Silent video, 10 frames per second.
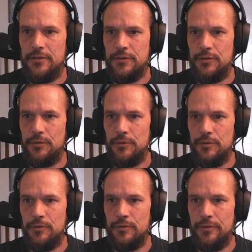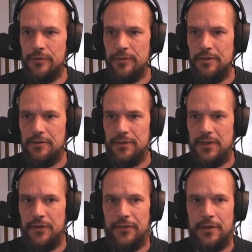to retrieve the
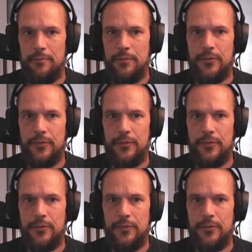tile type.